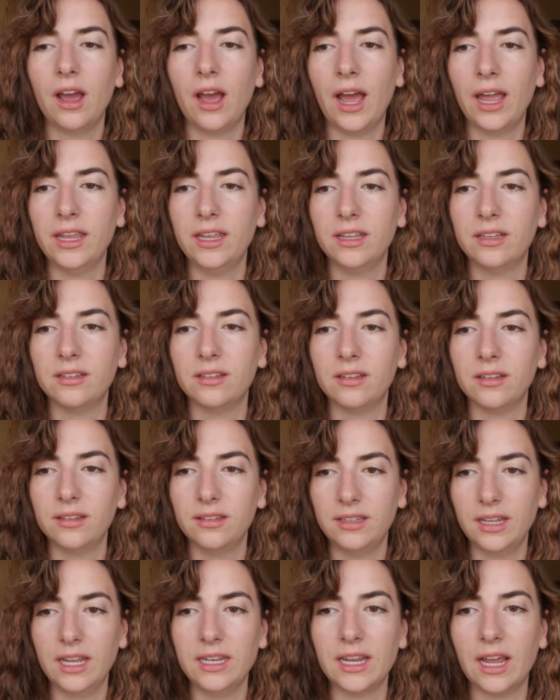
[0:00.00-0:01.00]
I can
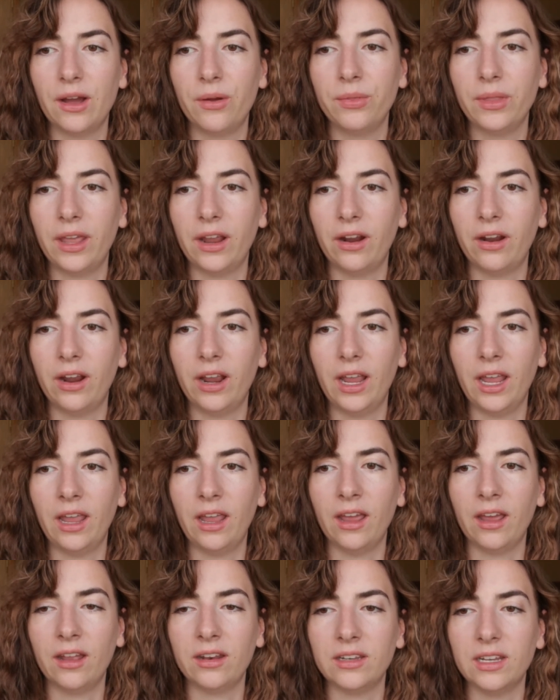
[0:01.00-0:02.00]
stay down there,
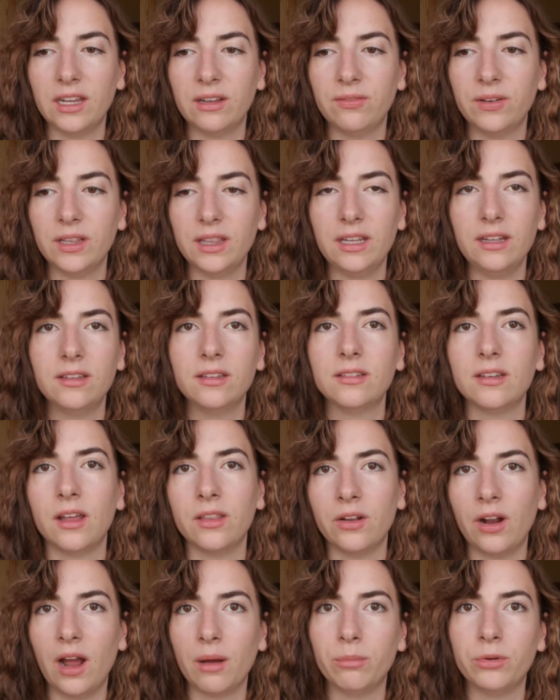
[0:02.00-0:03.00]
and if it leads to
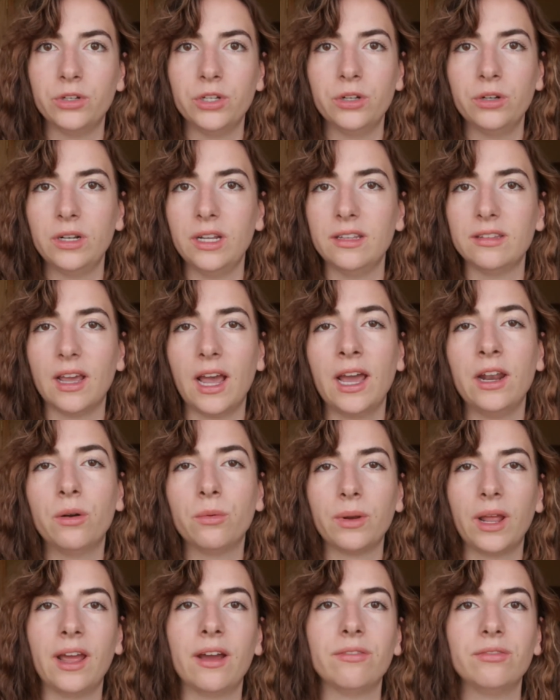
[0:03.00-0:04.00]
other opportunities, I
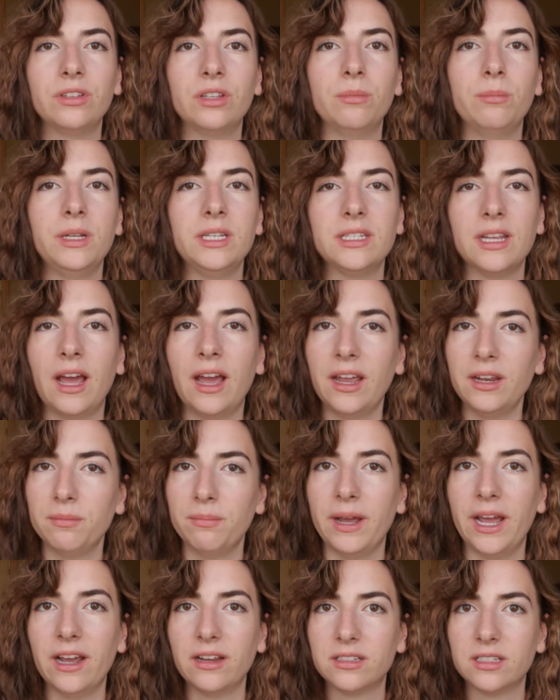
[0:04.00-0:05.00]
don't have to be tied
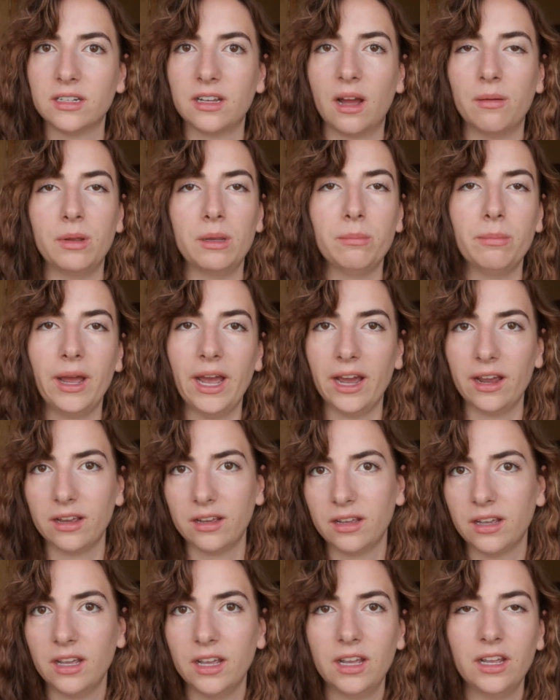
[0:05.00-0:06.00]
back to coming back